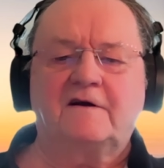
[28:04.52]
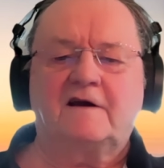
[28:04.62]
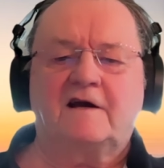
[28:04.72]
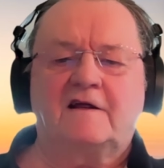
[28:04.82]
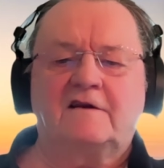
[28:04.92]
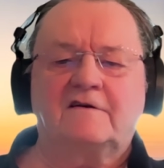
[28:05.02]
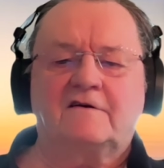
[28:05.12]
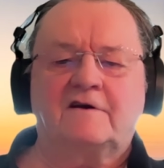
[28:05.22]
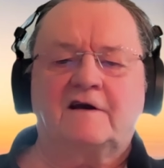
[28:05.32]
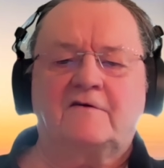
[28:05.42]
and
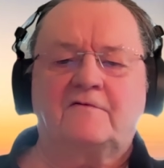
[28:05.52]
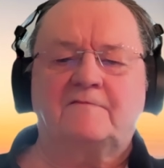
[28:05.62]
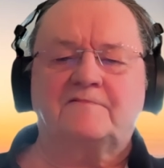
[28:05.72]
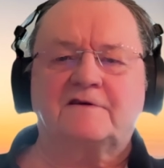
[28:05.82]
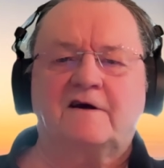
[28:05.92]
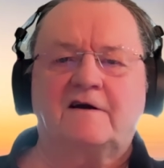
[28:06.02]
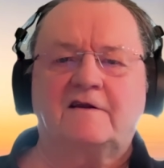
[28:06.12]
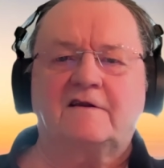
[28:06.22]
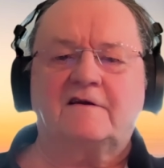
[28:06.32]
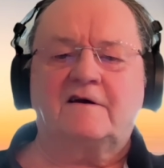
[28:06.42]
on our
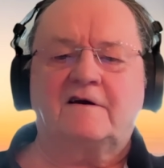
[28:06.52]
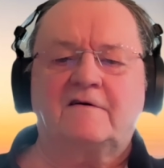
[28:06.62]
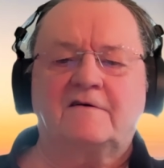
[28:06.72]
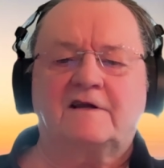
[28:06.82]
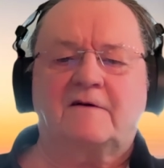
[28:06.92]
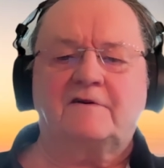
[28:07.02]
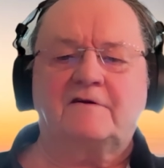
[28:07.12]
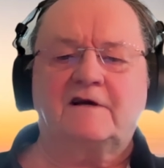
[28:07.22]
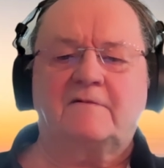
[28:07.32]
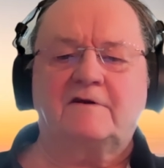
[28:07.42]
website,
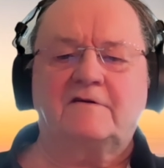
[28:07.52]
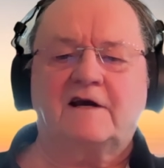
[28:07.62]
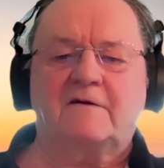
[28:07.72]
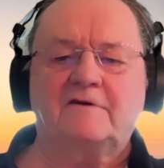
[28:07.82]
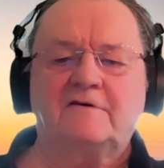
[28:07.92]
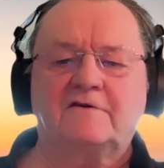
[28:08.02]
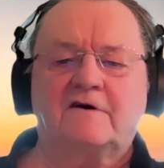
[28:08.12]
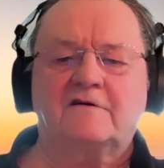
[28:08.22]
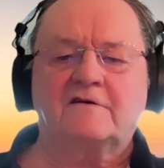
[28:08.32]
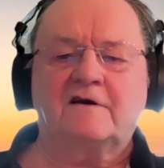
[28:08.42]

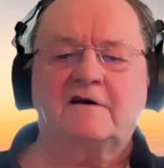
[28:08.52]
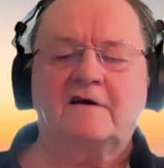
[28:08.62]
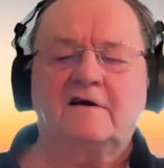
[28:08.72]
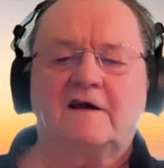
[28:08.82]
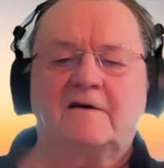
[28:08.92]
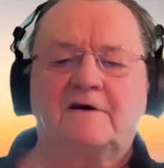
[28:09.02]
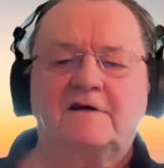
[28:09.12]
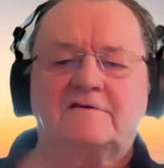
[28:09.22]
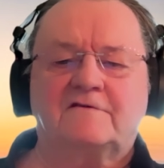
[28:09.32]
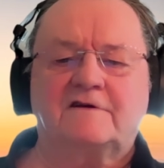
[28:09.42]

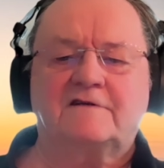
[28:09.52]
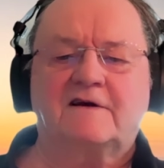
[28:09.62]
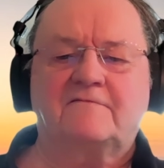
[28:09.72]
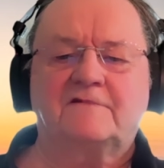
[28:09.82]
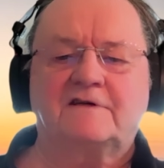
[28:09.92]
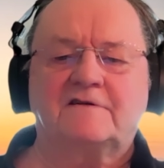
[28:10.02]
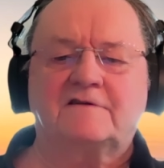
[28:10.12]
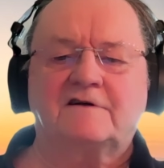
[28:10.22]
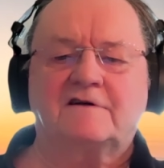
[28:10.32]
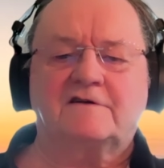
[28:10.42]

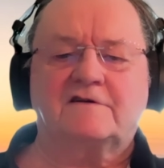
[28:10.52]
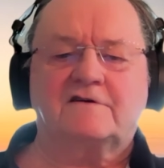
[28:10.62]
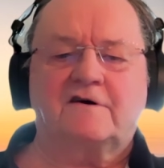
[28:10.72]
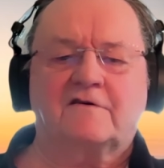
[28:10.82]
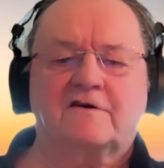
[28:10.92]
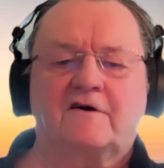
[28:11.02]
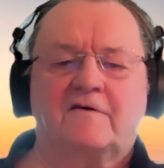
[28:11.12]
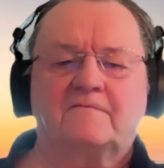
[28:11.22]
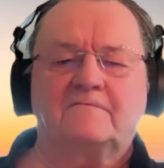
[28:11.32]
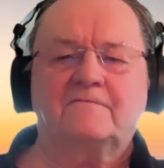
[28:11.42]

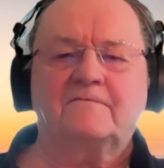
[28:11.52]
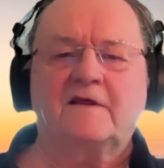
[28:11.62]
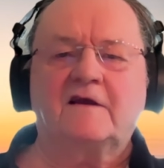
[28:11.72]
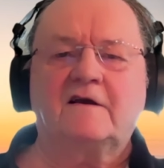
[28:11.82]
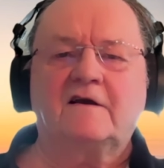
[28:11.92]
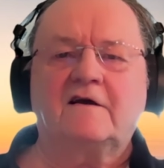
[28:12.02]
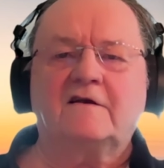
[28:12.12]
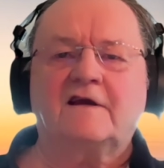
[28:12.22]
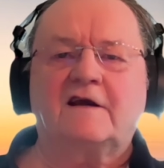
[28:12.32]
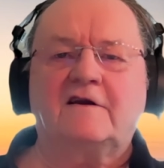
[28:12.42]
www.mh370search.com.
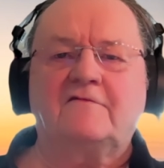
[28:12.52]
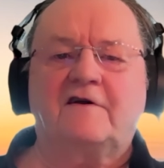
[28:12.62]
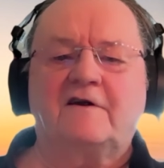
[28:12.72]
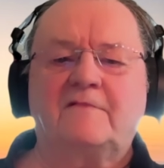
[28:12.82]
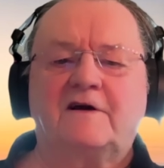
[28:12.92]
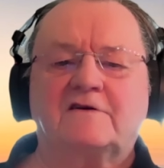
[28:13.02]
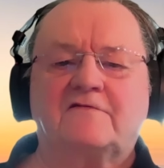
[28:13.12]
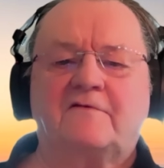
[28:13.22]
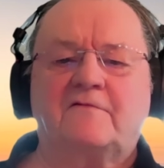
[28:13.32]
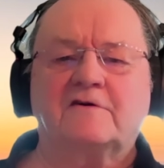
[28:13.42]
Thank you very much
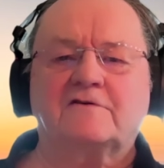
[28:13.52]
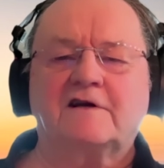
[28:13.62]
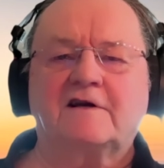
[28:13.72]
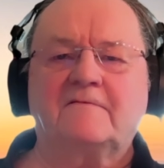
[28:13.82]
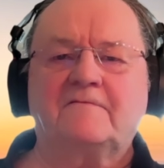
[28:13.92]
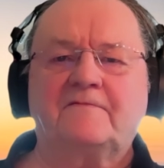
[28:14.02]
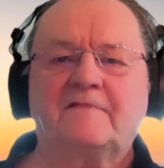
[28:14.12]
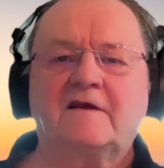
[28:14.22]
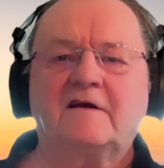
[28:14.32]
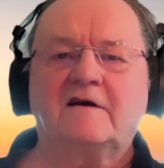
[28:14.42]
for watching,
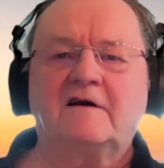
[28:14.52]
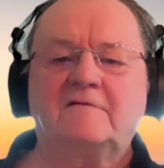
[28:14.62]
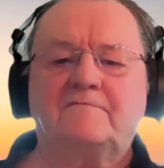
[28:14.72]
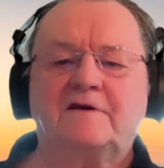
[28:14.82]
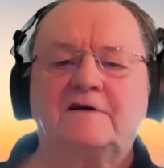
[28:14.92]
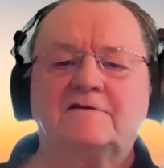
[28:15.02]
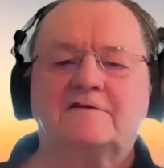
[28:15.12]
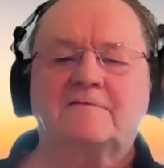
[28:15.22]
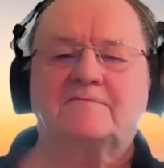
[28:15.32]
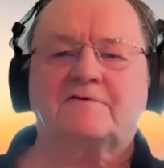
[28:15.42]
and please
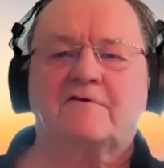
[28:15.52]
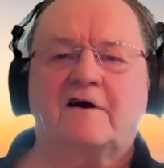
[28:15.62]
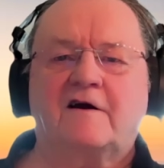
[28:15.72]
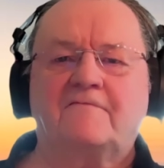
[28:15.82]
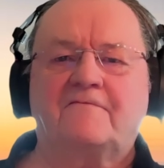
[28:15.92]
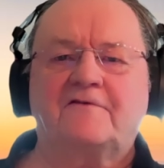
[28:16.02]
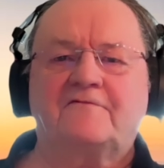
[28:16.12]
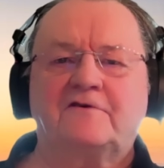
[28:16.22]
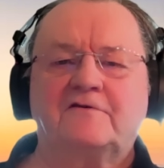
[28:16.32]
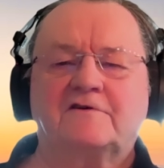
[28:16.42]
subscribe for
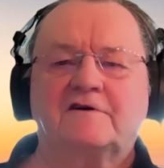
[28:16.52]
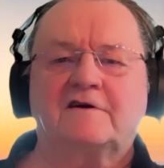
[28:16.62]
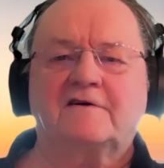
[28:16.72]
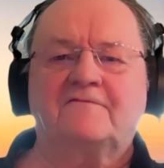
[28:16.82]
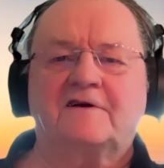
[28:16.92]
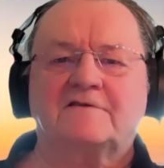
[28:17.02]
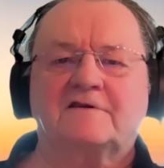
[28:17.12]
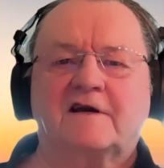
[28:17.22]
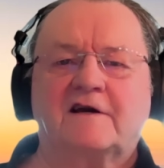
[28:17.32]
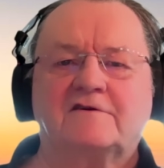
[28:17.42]
future
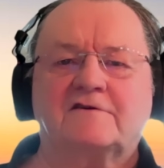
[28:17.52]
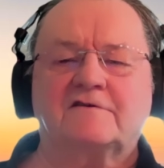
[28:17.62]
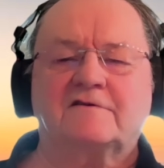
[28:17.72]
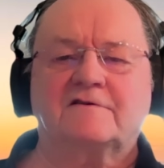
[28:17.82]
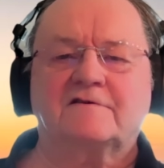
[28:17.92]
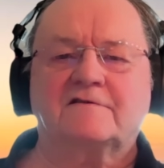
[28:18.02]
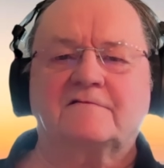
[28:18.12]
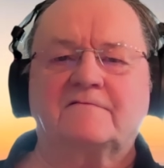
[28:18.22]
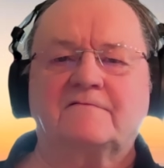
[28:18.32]
investigations.